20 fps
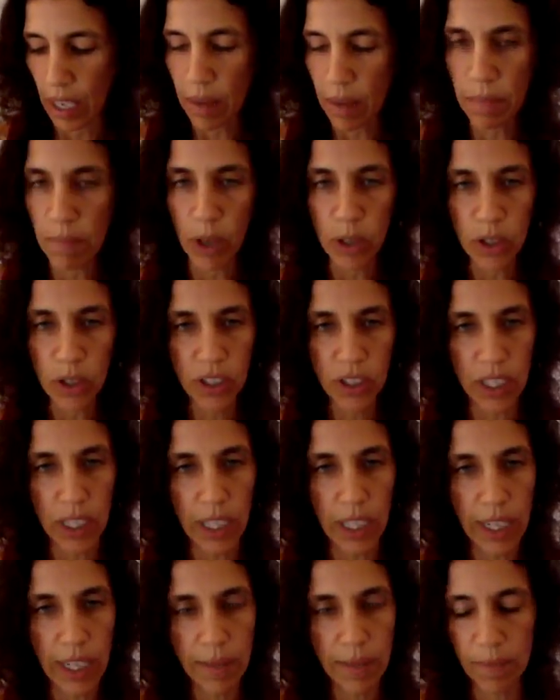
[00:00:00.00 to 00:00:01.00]

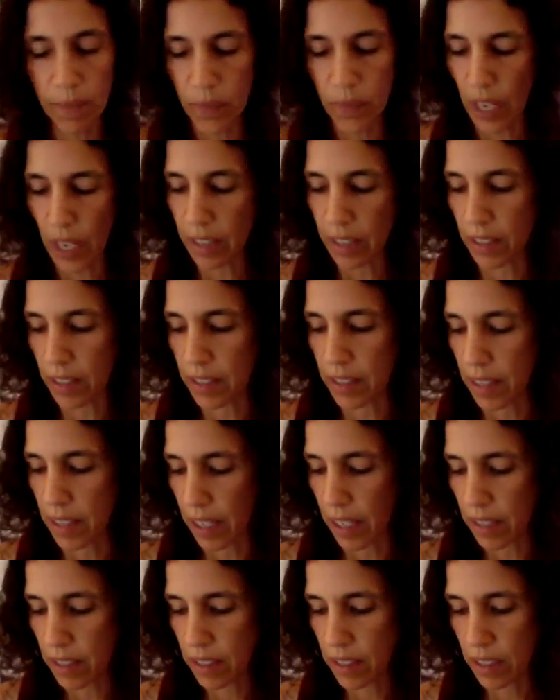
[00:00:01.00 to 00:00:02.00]
Emotionally, as I
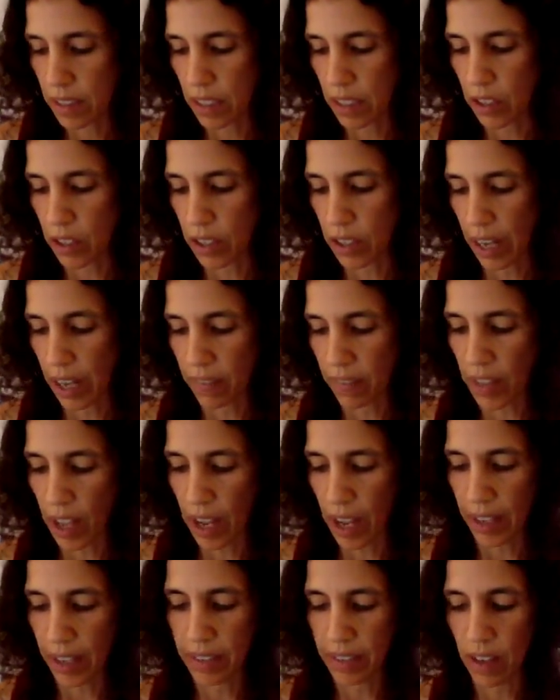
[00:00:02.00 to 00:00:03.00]
said, you could have
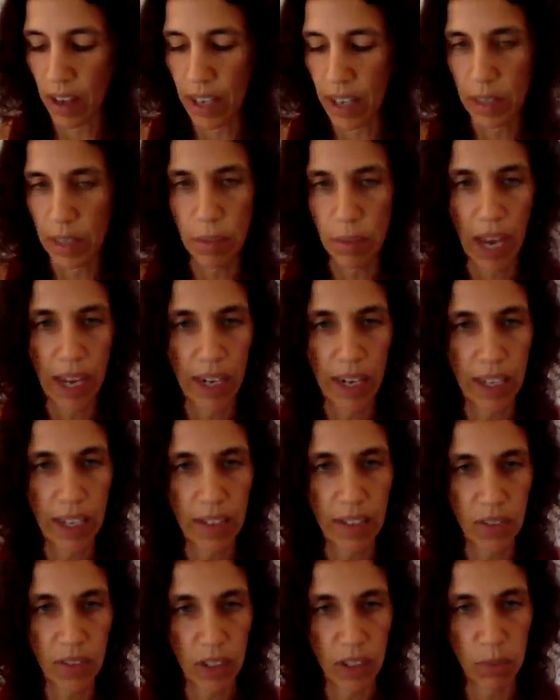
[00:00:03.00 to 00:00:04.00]
that anxiety, panic
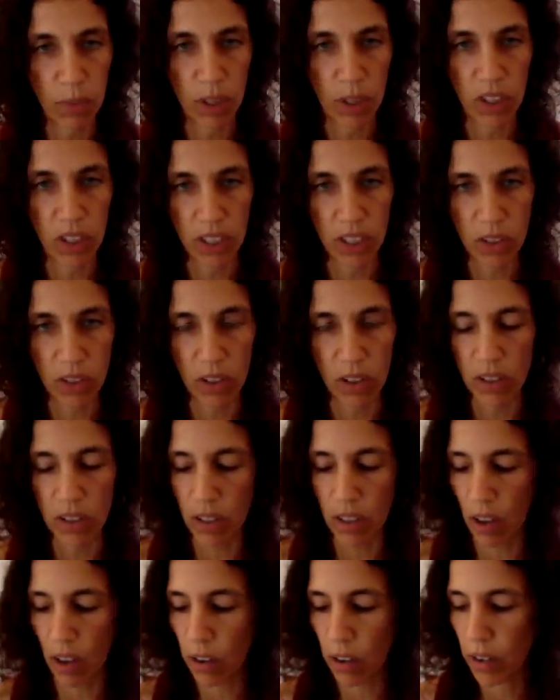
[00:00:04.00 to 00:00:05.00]
if your
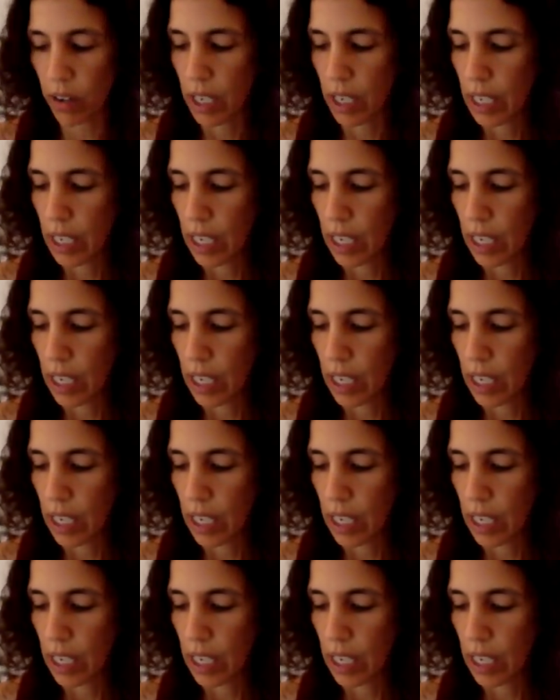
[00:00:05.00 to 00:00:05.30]
progesterone's low.